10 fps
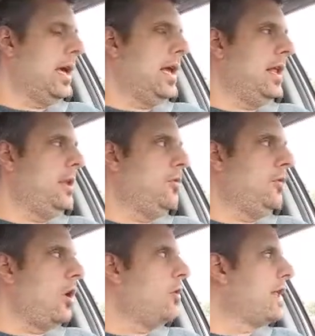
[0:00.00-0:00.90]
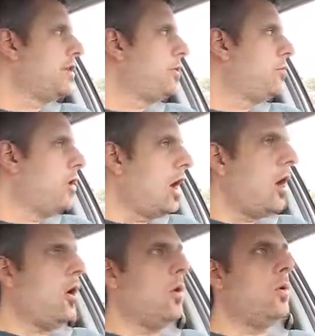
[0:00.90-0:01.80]
And you know that you
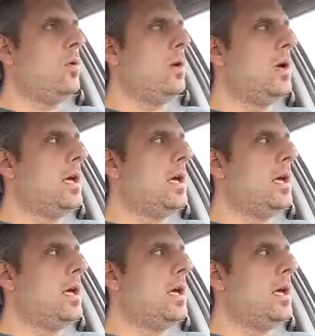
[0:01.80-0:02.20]
know